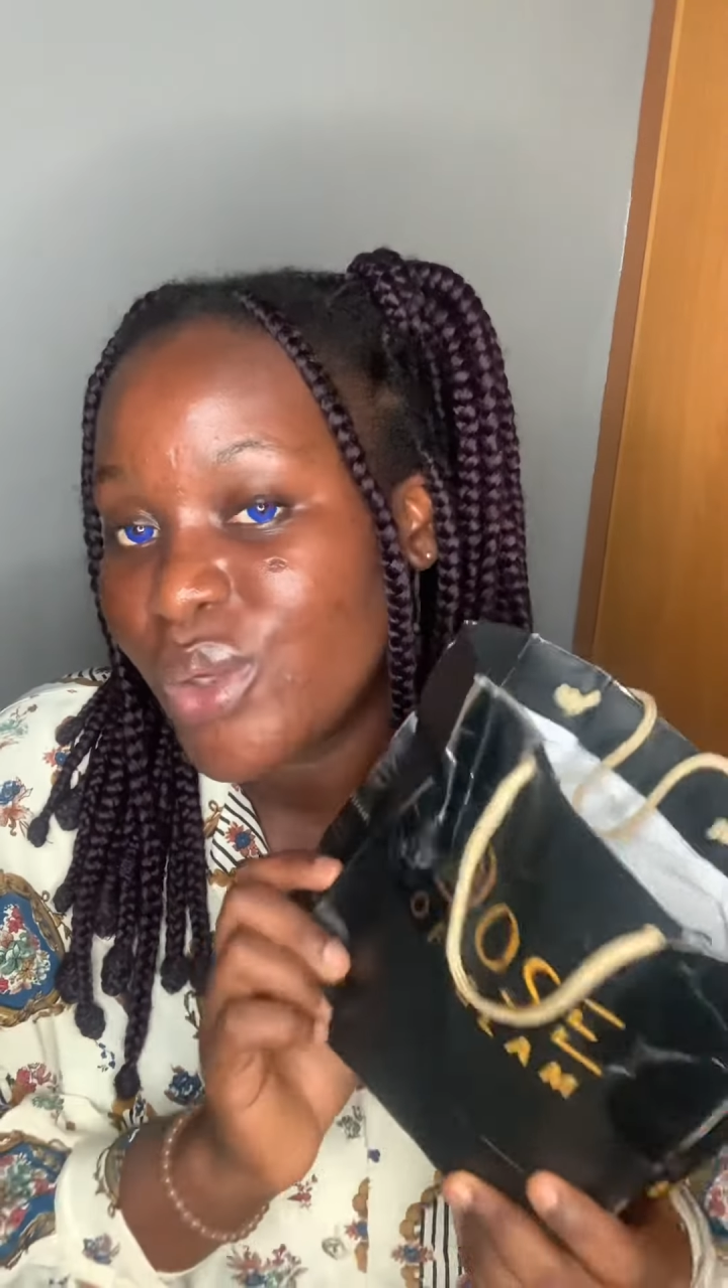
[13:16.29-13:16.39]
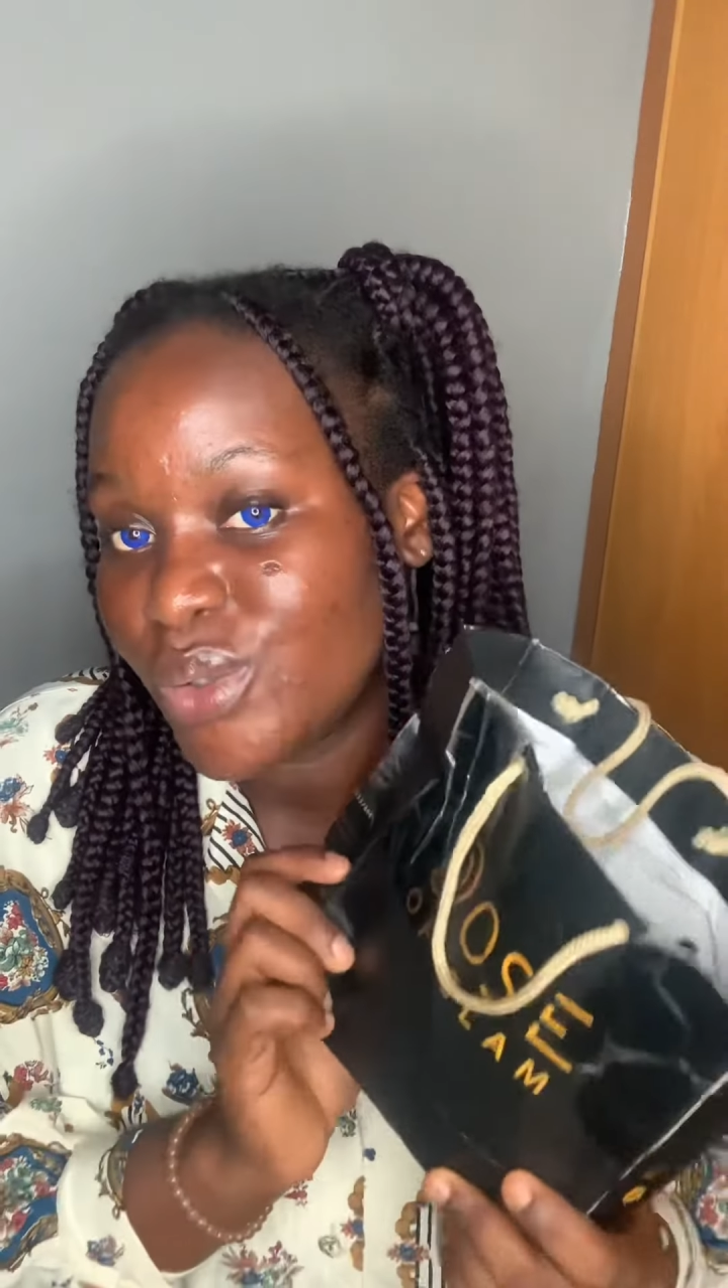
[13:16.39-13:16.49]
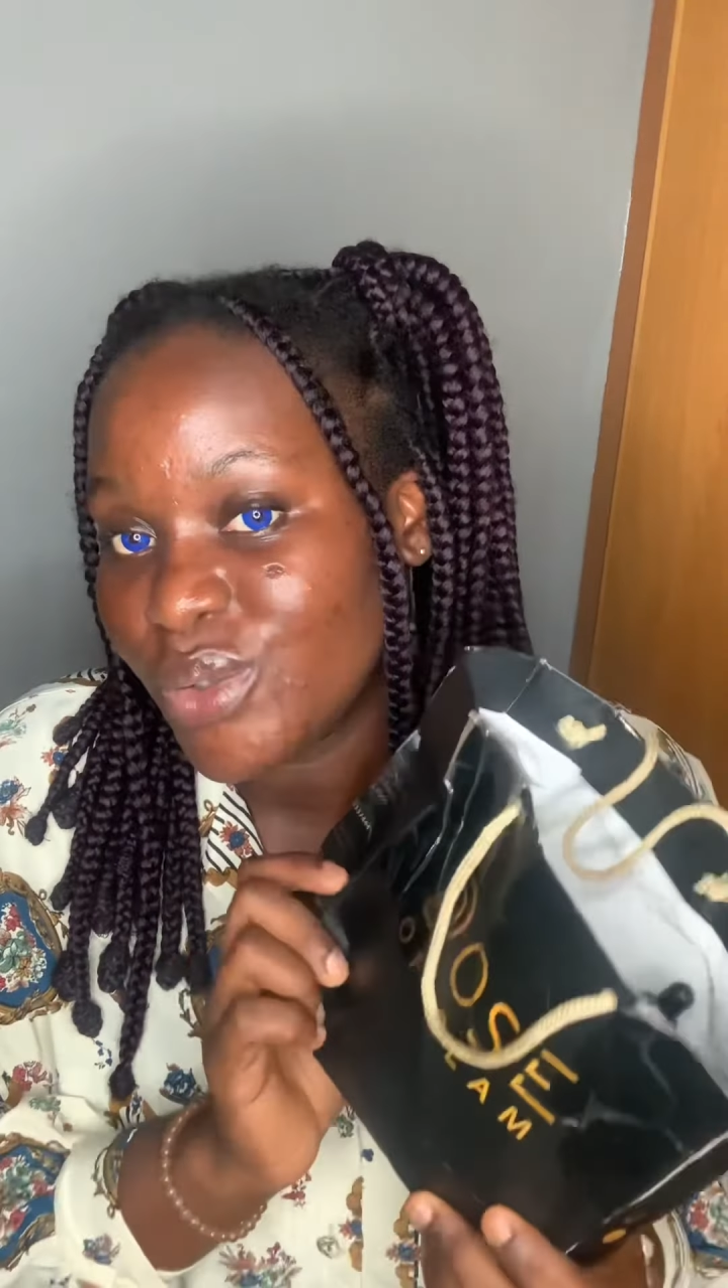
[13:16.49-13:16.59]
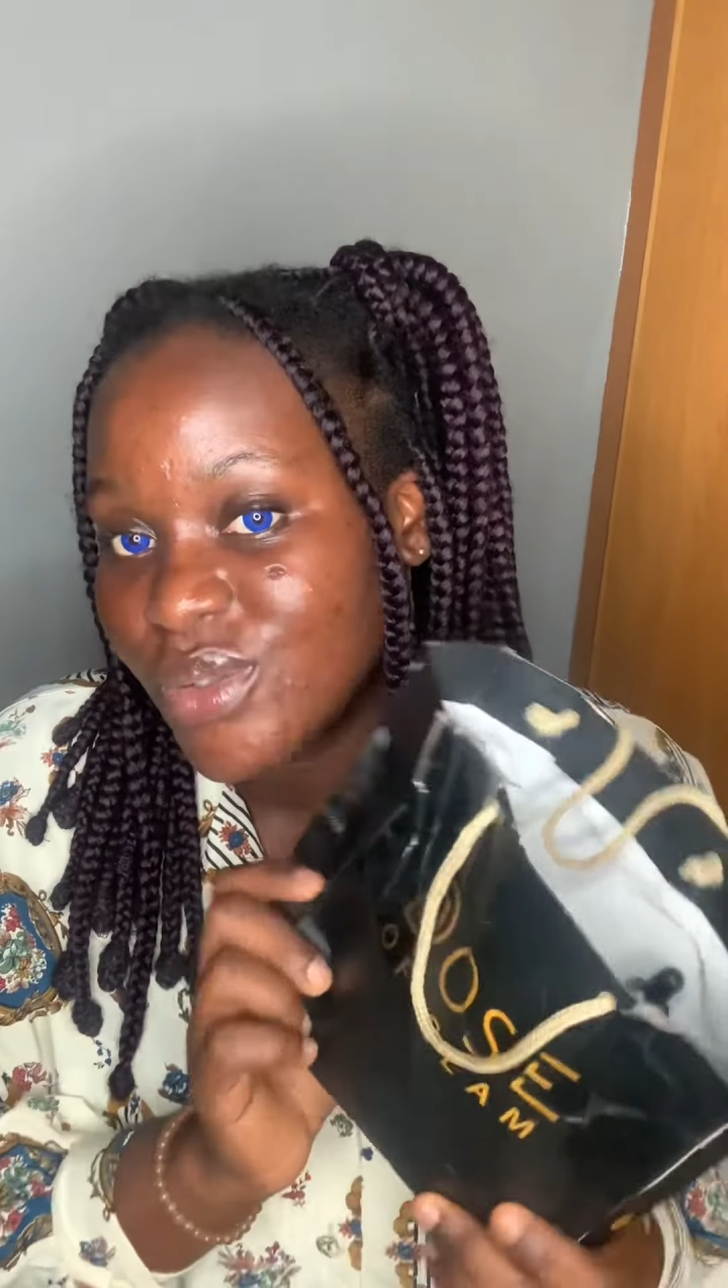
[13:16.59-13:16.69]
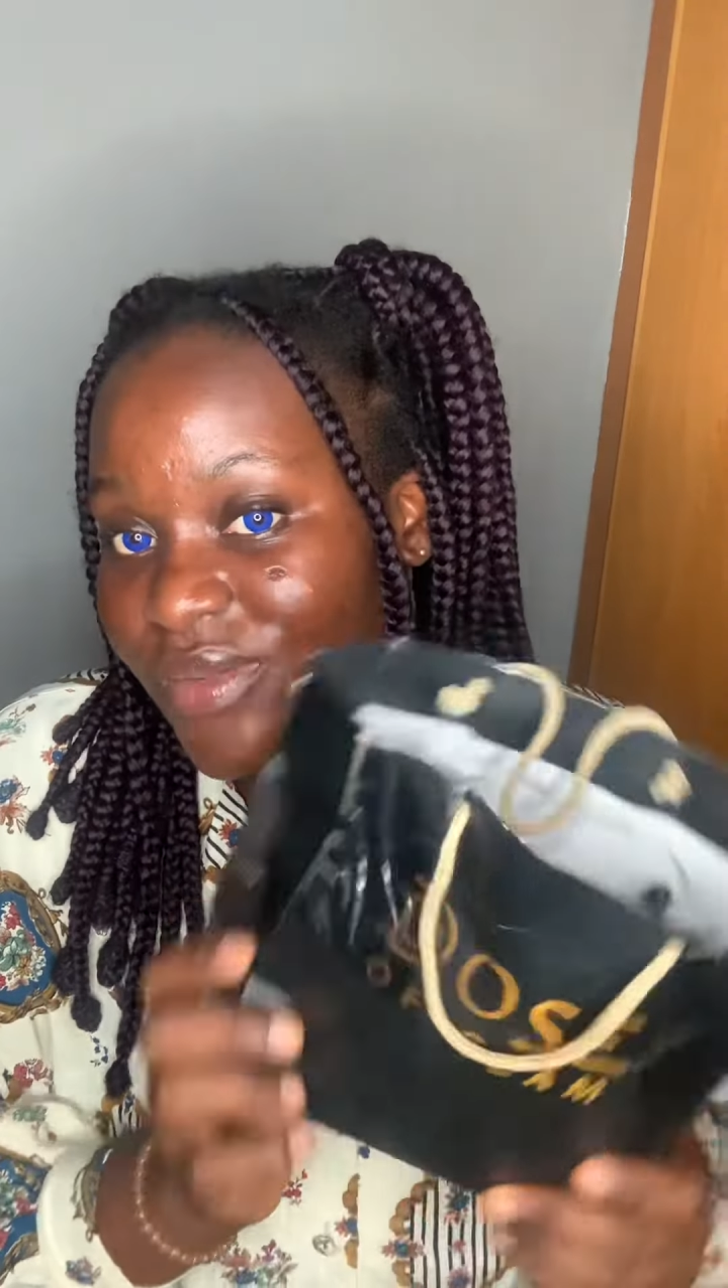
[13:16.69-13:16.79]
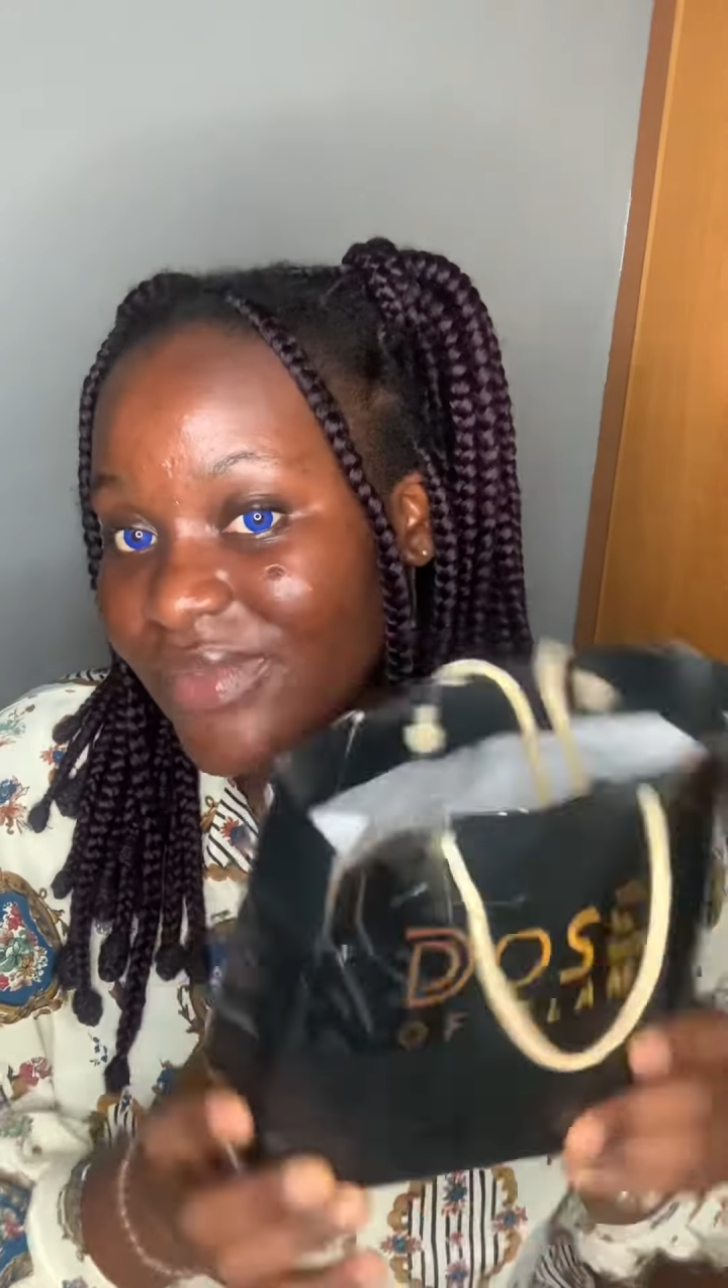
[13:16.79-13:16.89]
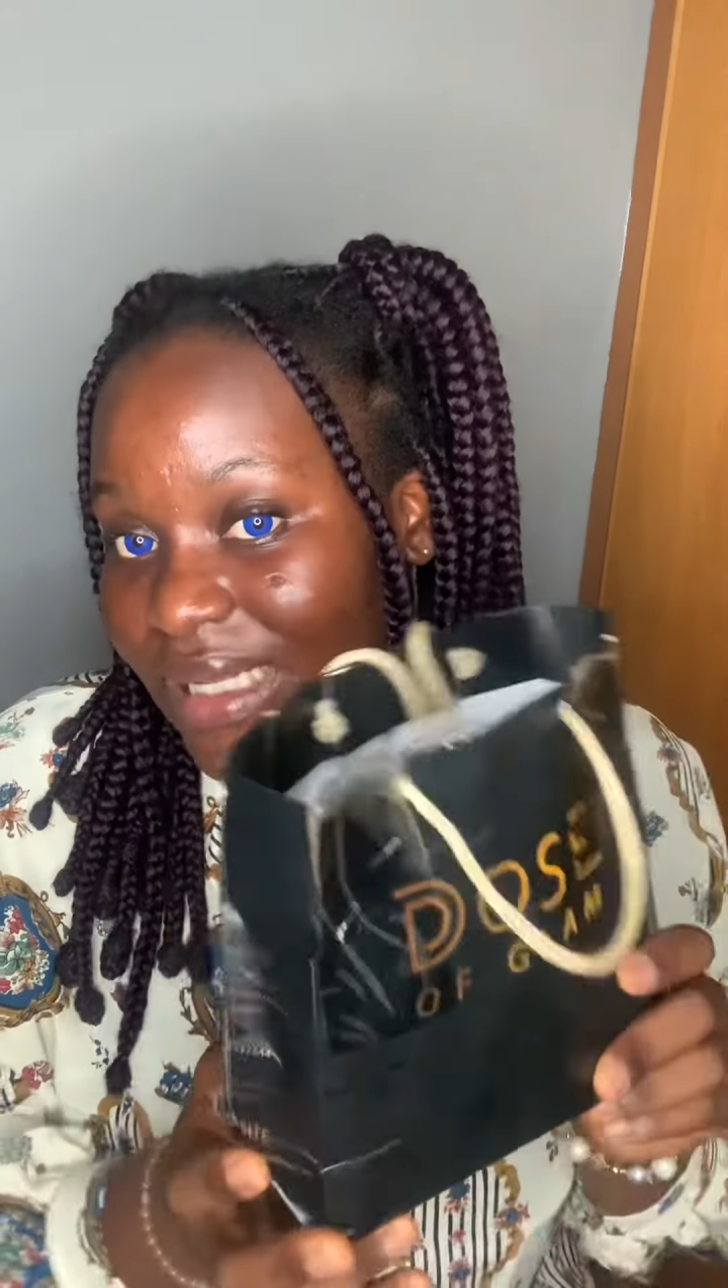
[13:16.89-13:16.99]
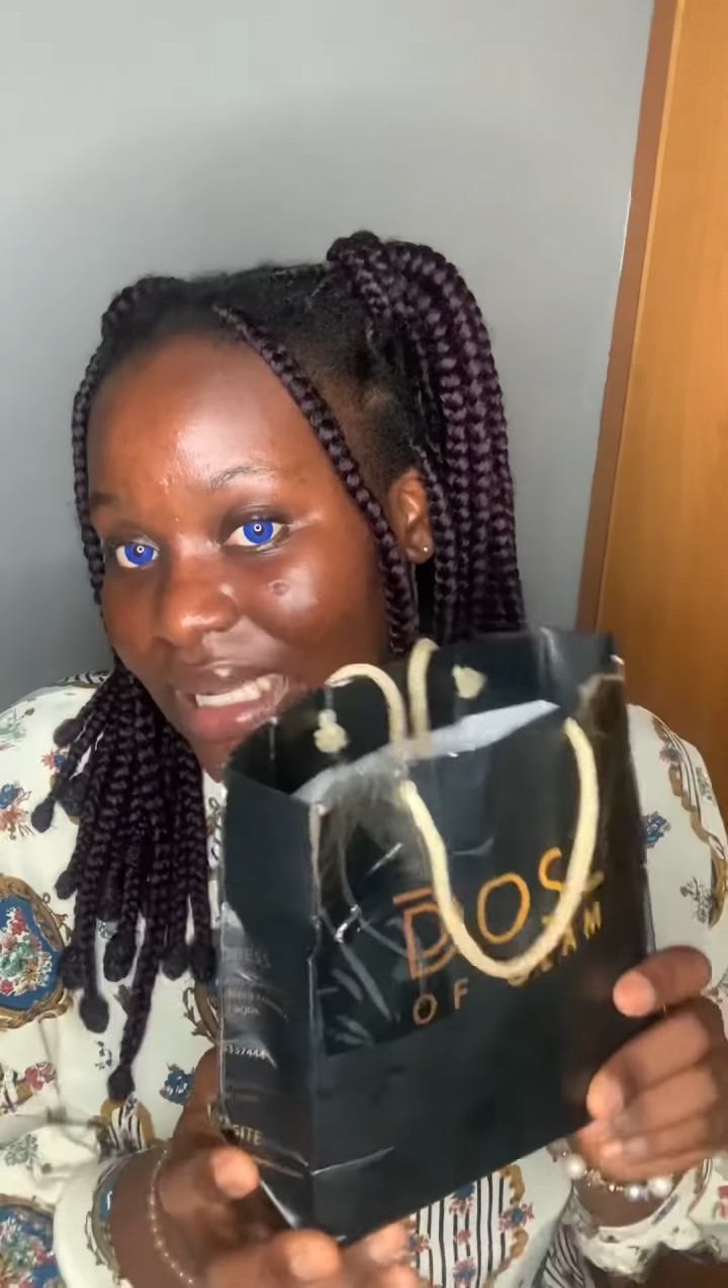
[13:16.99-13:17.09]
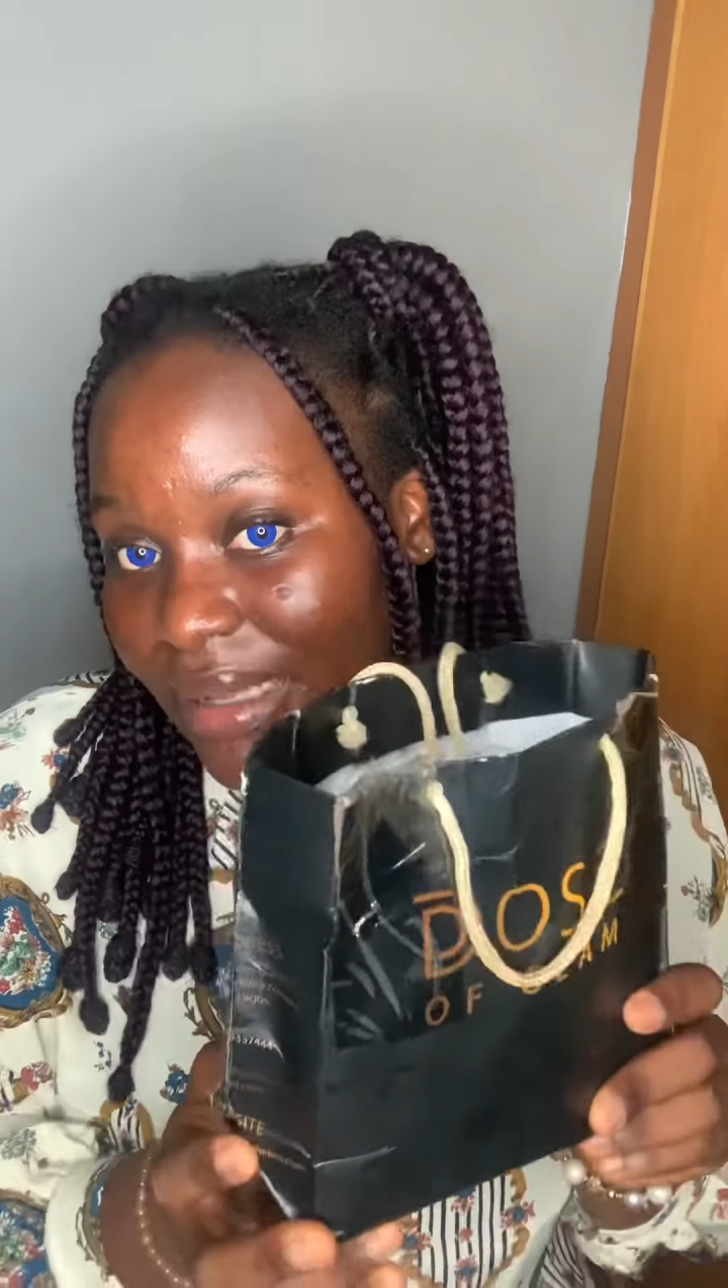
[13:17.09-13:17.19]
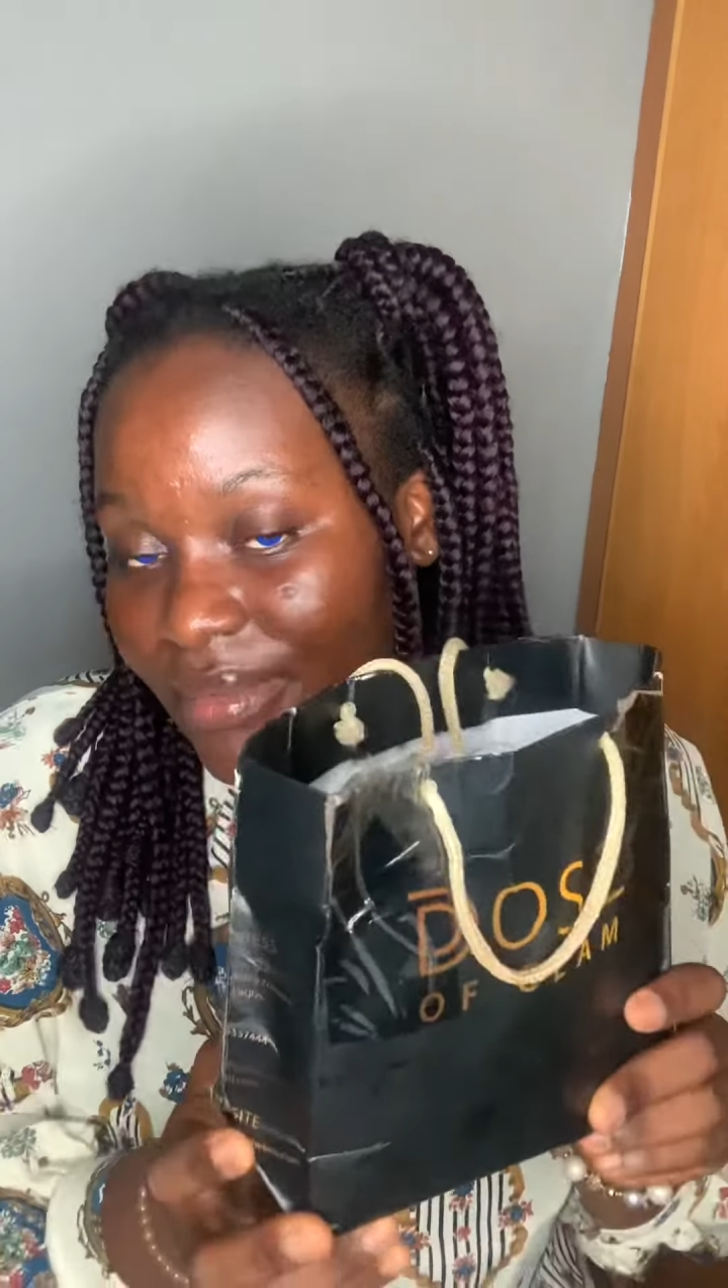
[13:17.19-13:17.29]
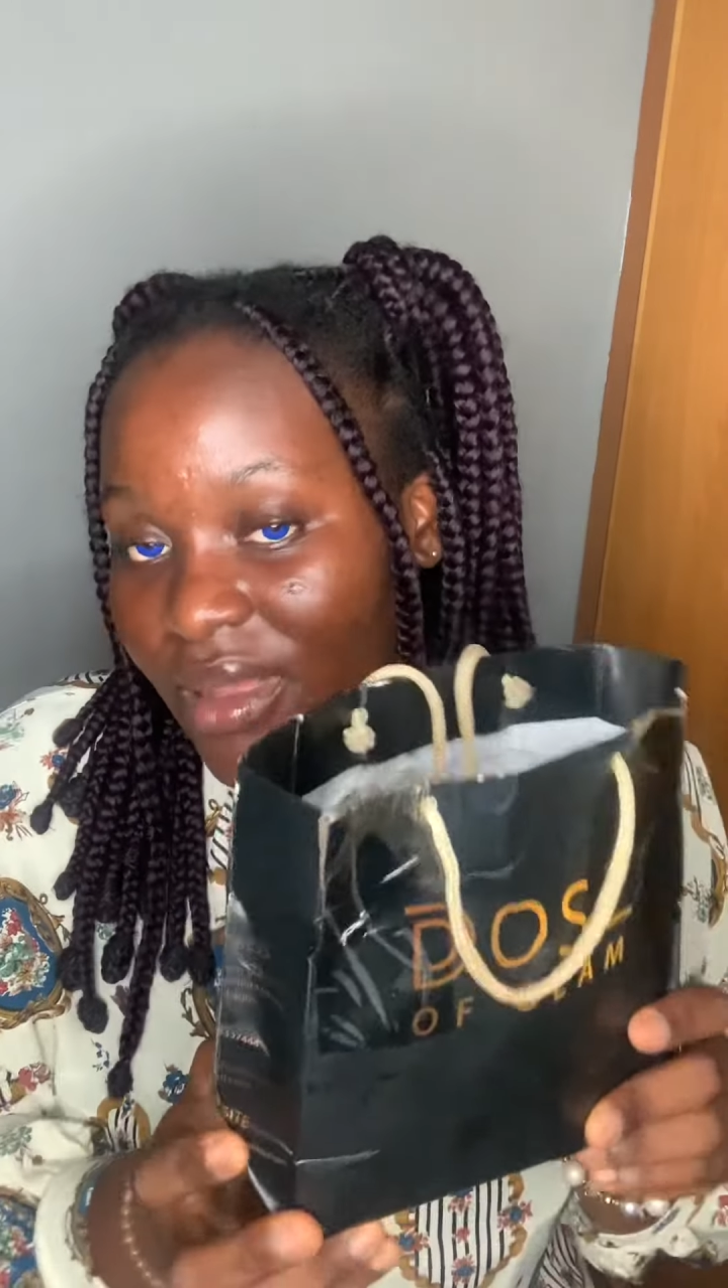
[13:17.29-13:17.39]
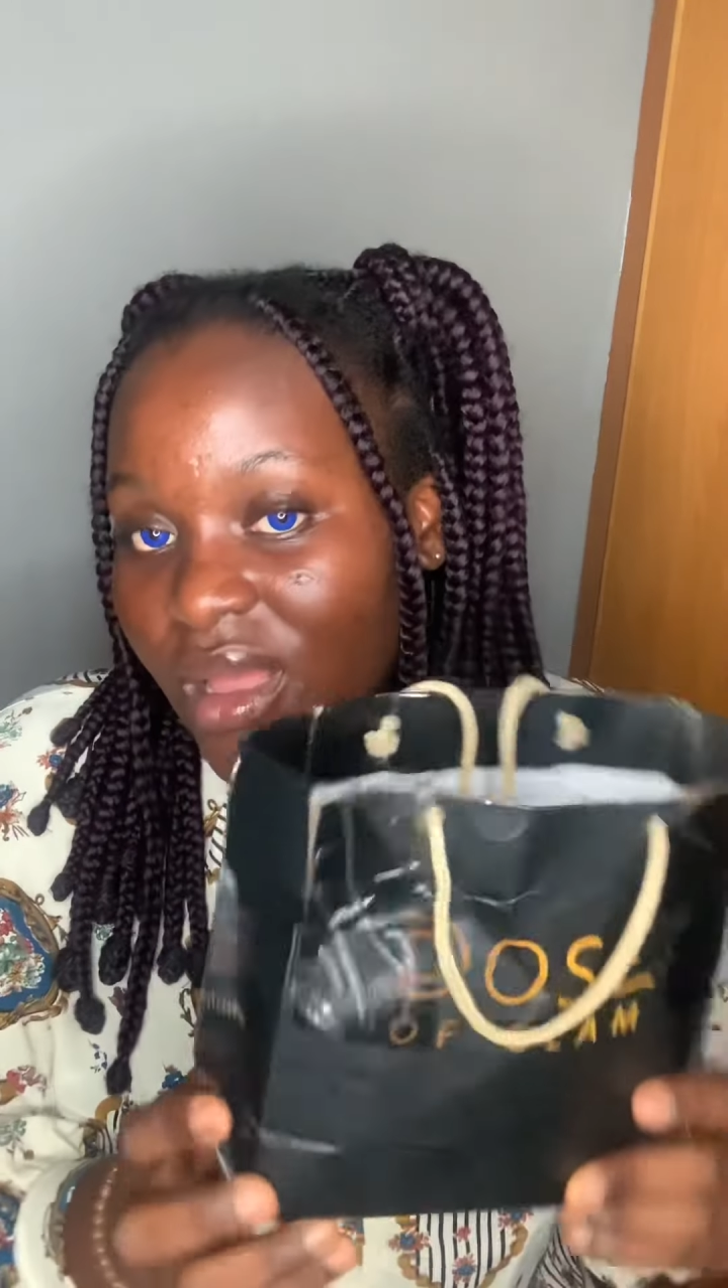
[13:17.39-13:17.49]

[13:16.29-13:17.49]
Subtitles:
Dozo Glam.